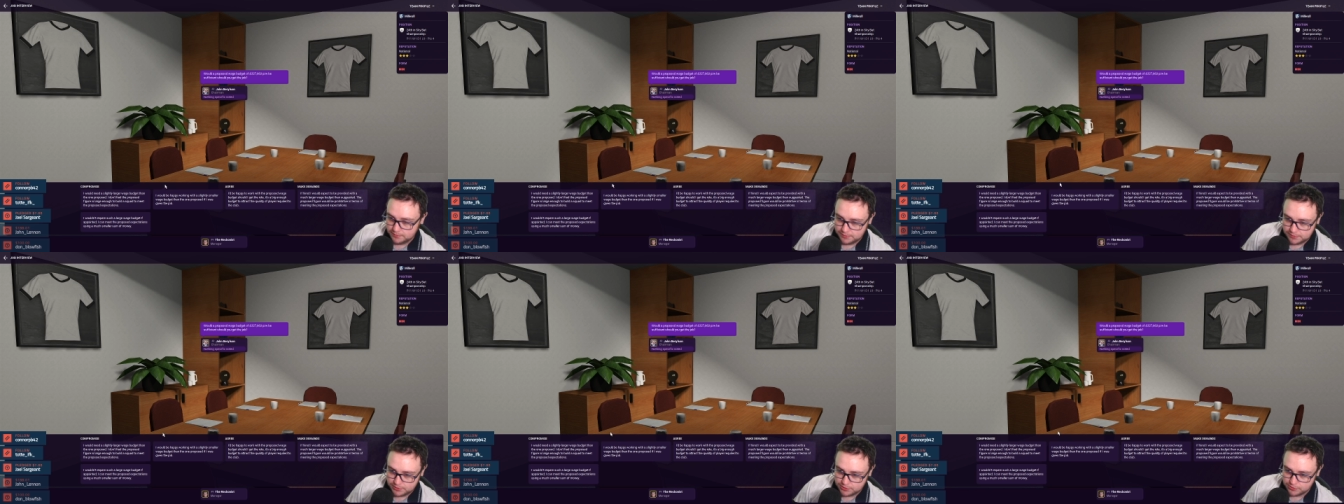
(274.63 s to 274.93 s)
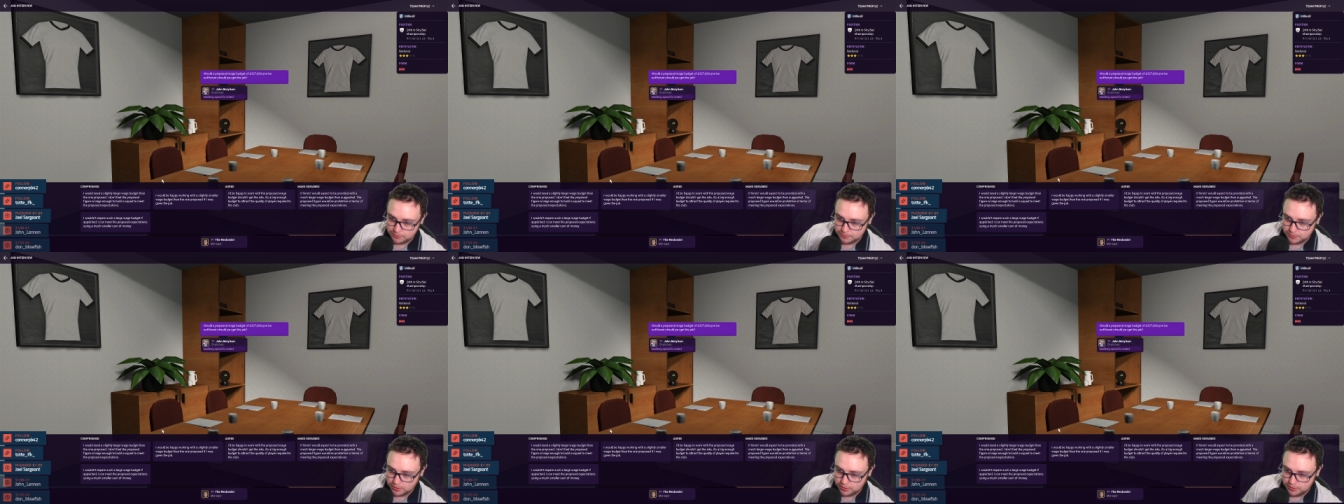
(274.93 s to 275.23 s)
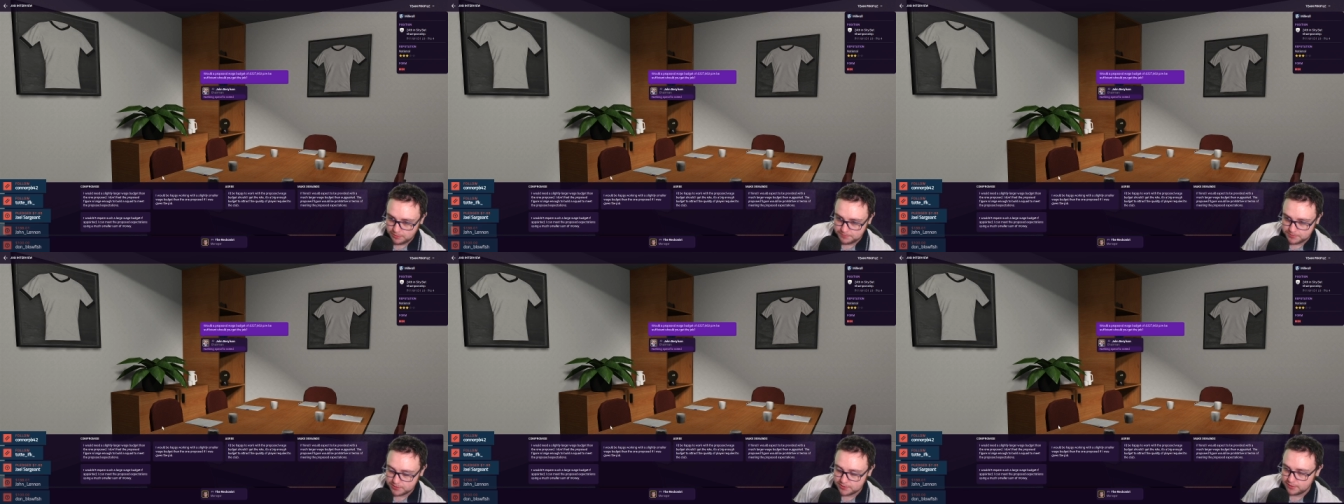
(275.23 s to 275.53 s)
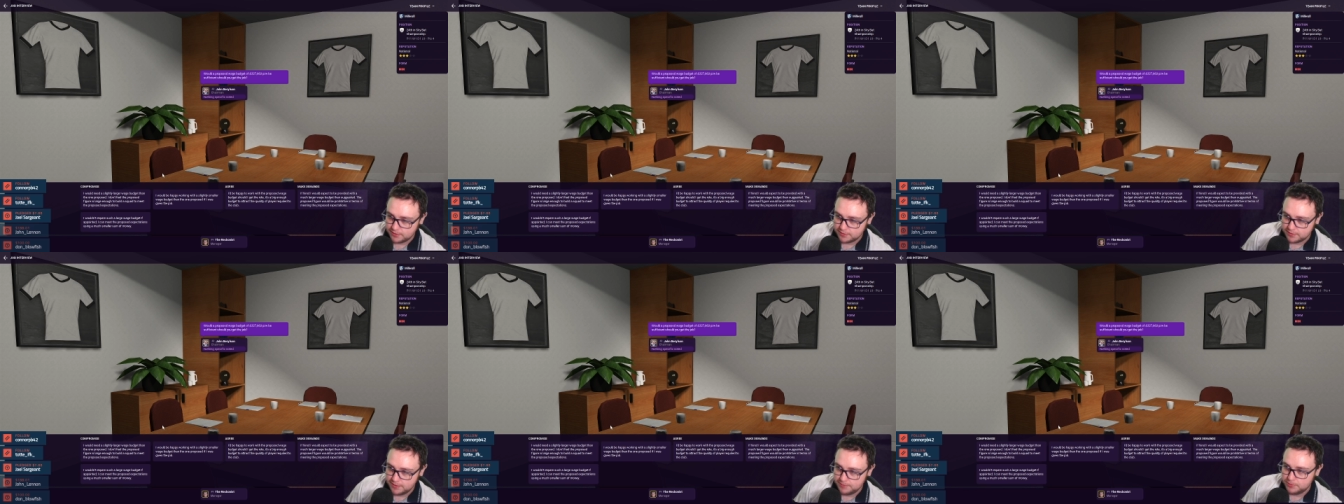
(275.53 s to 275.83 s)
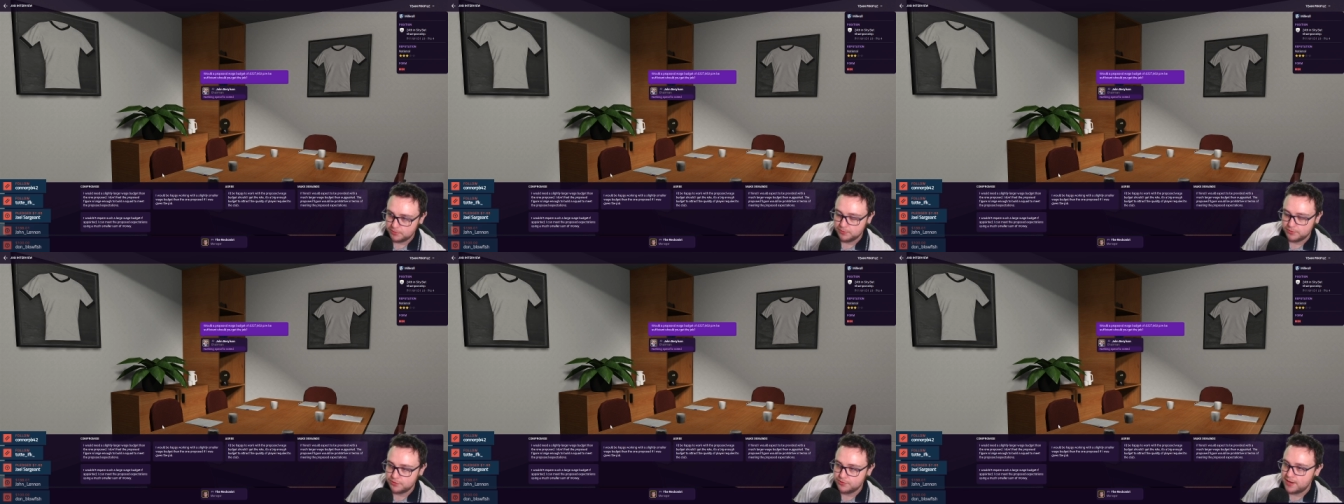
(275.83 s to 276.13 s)
Some clubs seem
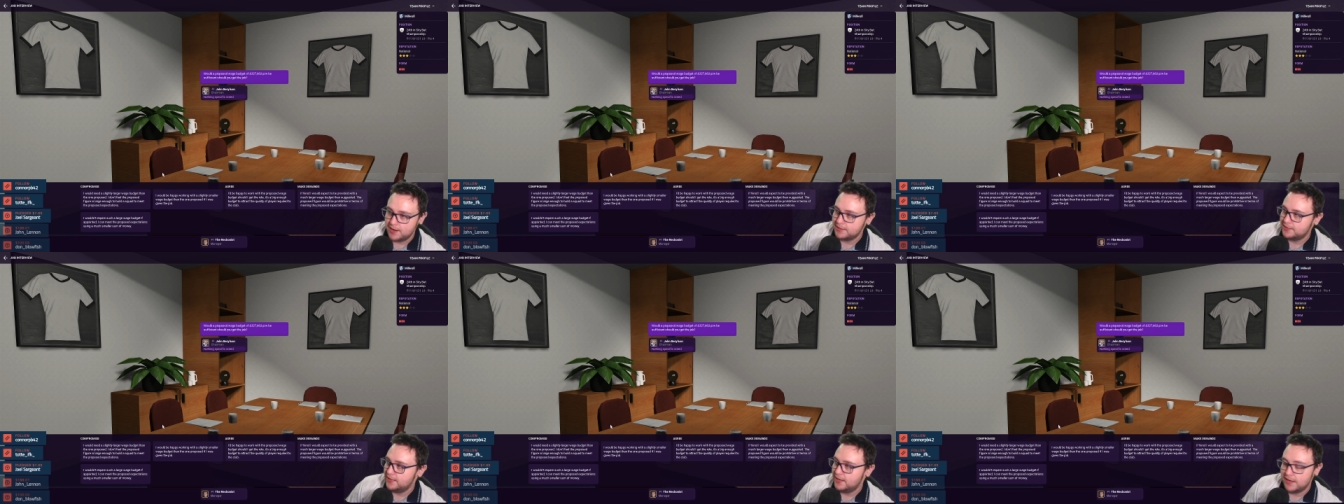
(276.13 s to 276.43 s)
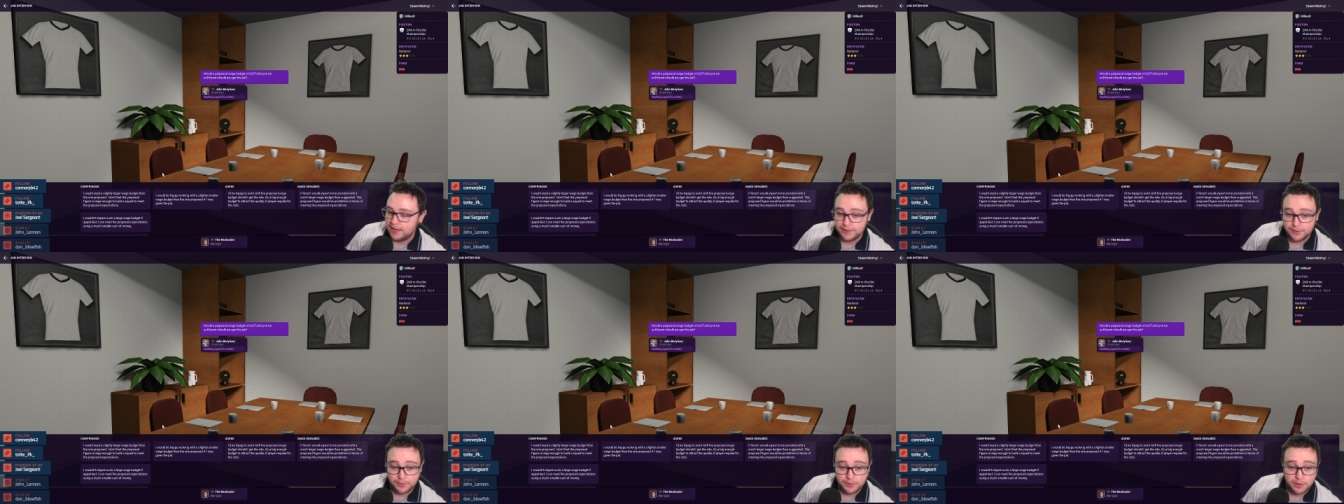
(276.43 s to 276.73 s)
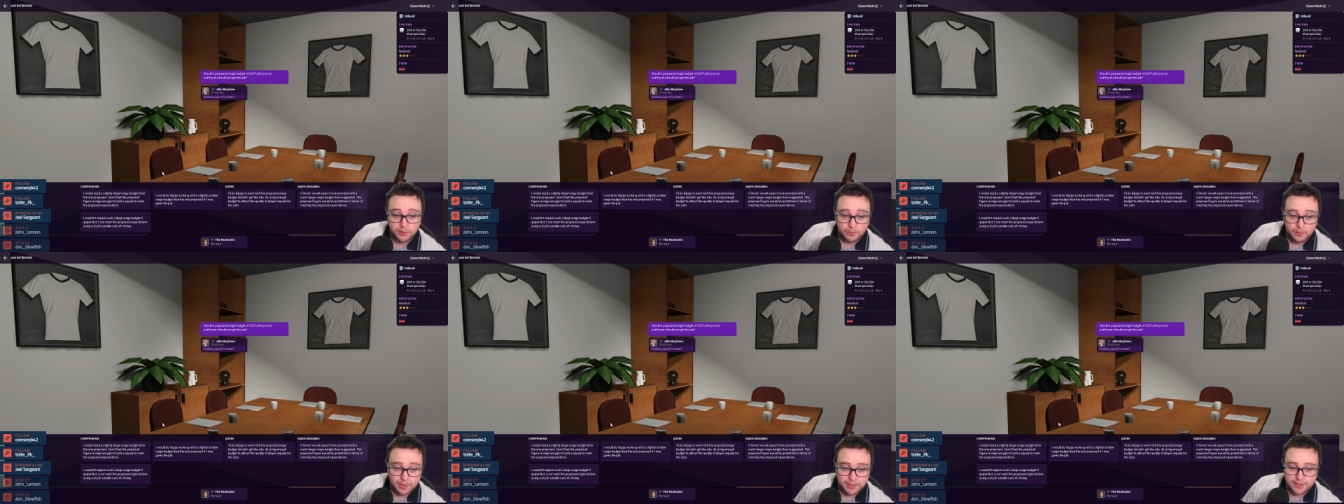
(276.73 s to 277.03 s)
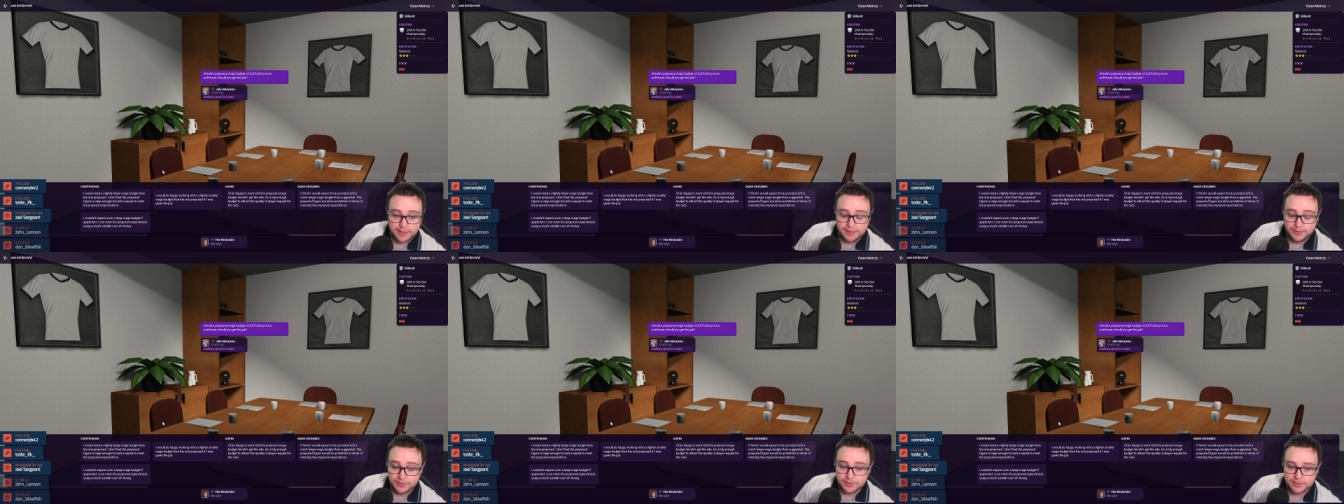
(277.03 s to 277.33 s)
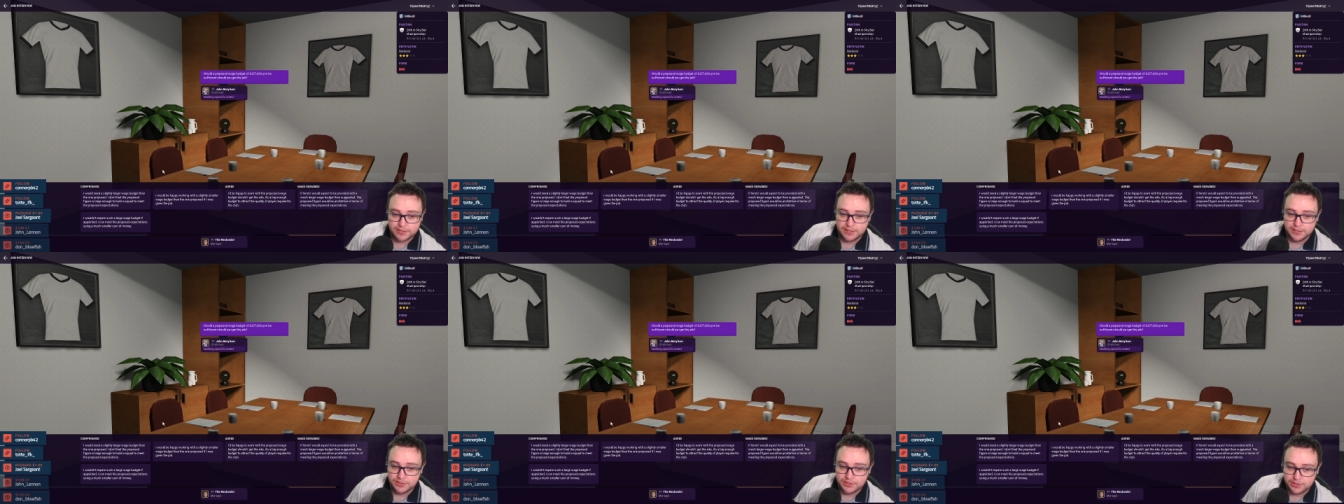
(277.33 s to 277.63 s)
to attract it. I don't know what
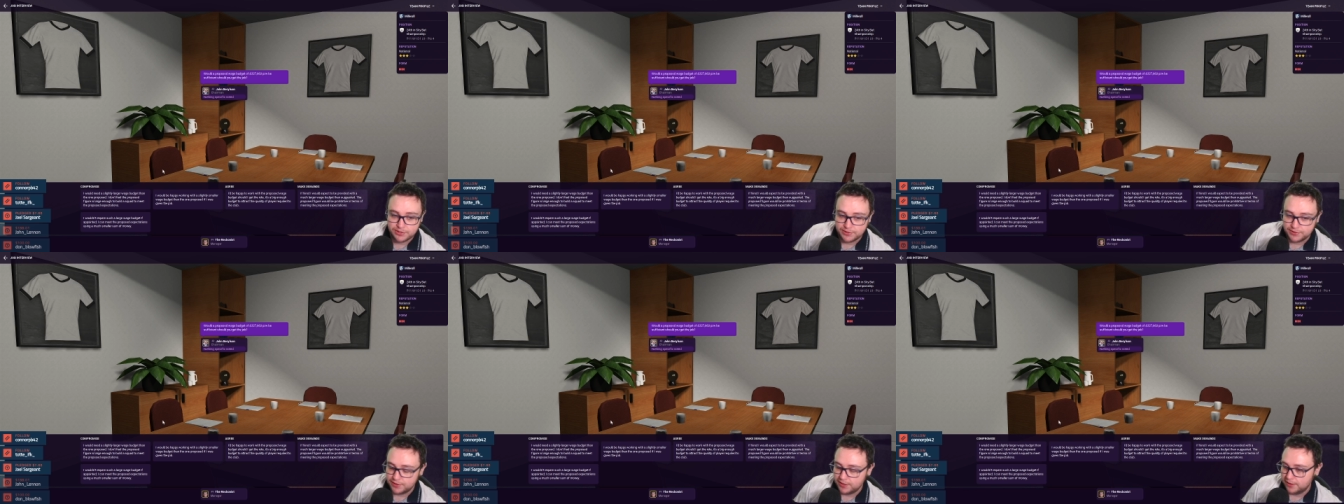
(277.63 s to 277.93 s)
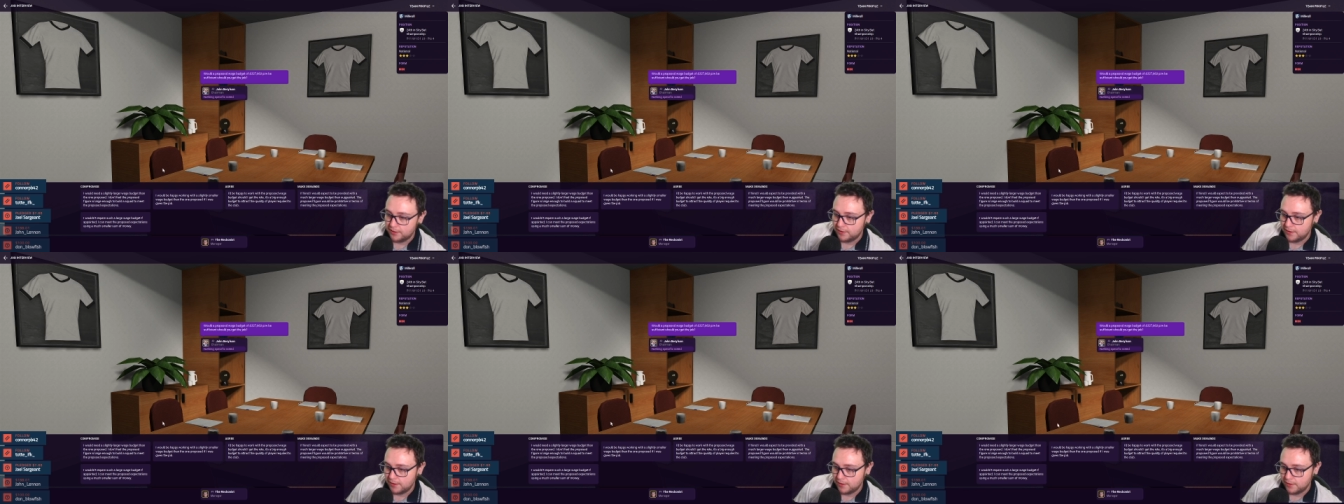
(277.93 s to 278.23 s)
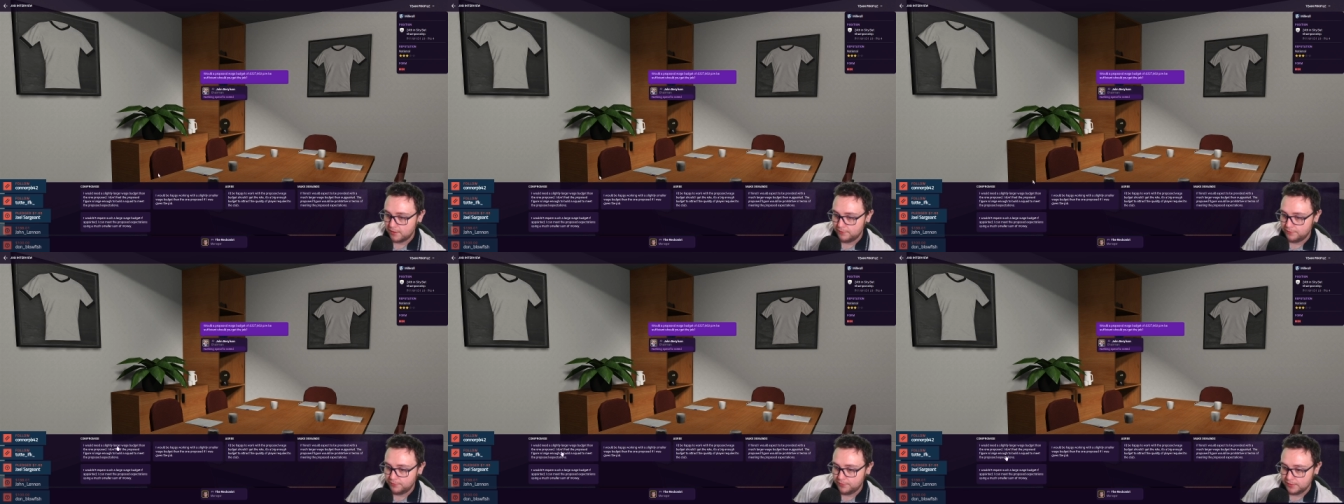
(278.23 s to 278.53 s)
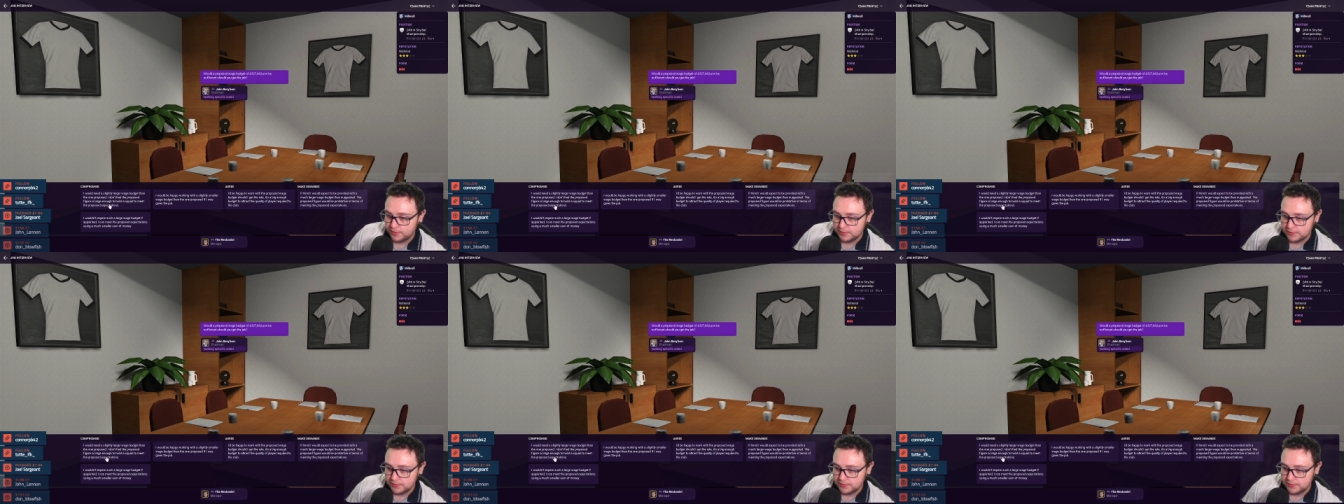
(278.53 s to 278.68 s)
instance you're thinking of.